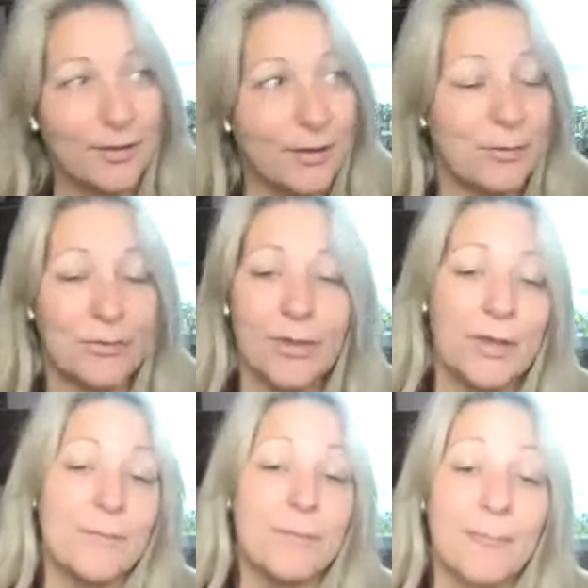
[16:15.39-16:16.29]

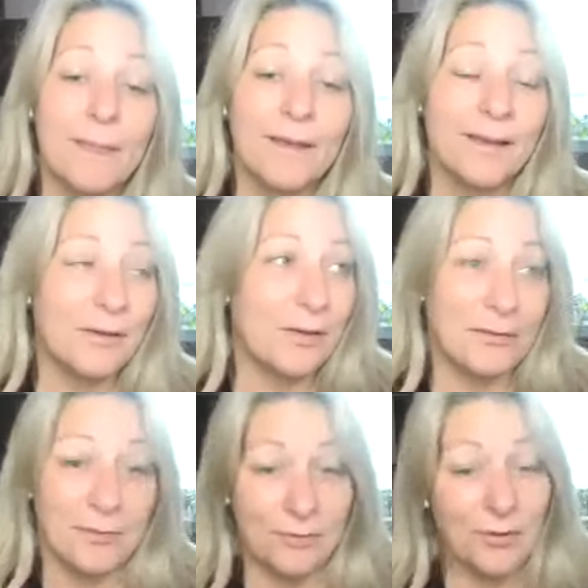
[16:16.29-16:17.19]
I
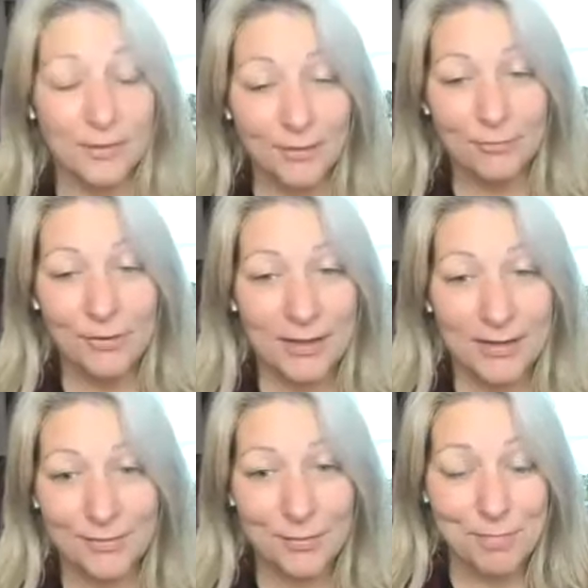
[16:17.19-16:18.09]
had signed up for that
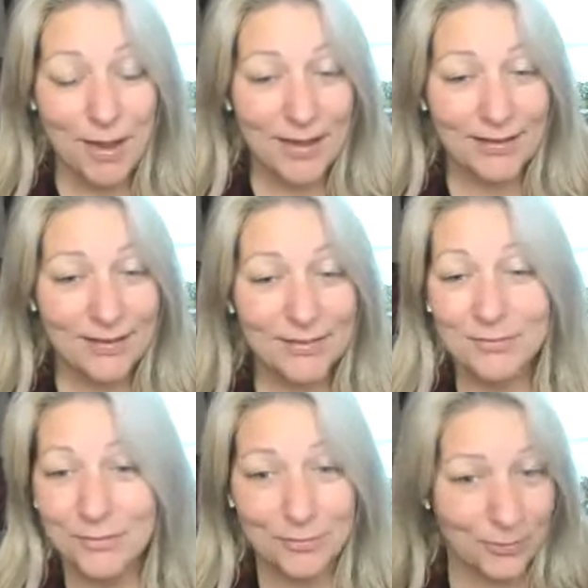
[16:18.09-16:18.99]
give it back
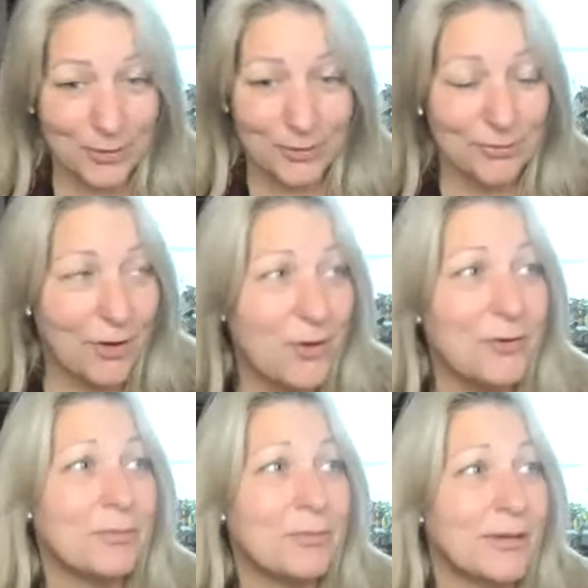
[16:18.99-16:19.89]
for your
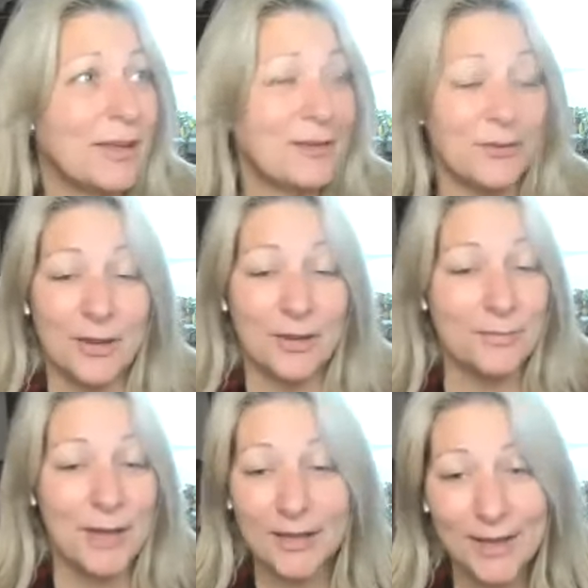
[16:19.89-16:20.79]
phone, but then they're telling
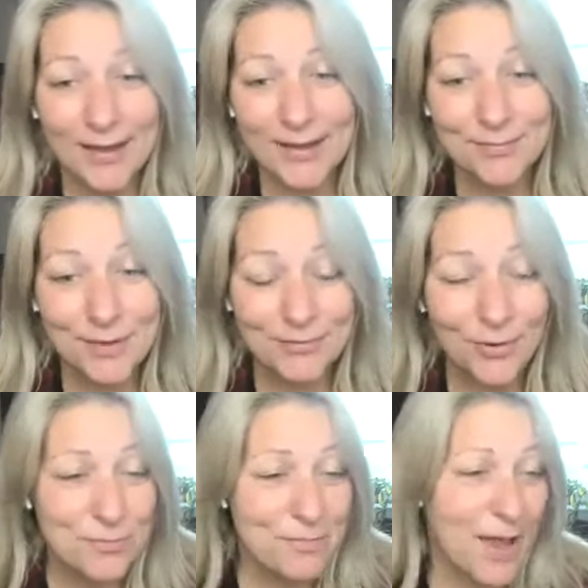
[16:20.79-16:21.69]
me I can't give my
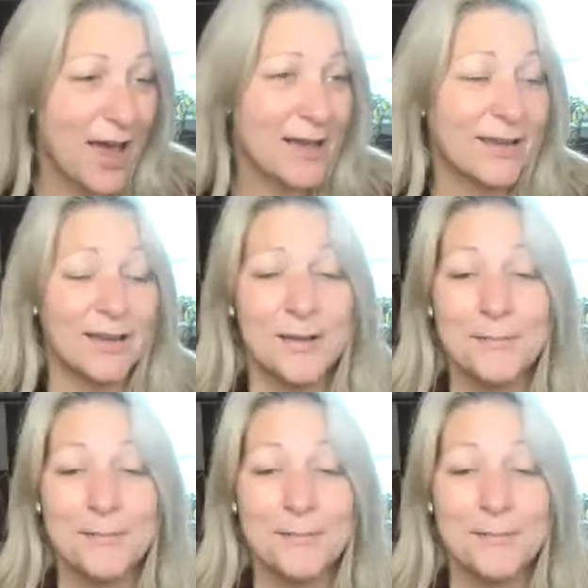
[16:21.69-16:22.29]
phone back.